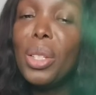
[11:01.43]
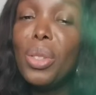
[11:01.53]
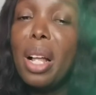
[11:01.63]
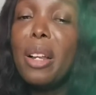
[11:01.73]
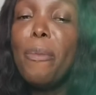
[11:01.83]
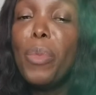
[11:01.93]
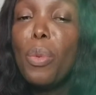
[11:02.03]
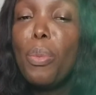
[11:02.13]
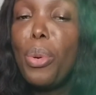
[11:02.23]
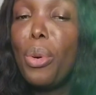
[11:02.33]
actually
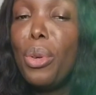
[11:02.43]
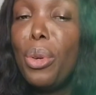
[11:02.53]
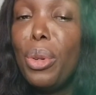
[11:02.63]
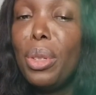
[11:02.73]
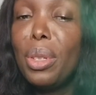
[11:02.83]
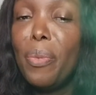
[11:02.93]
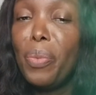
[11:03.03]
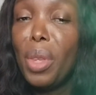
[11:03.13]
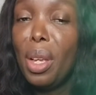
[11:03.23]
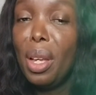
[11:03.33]
produce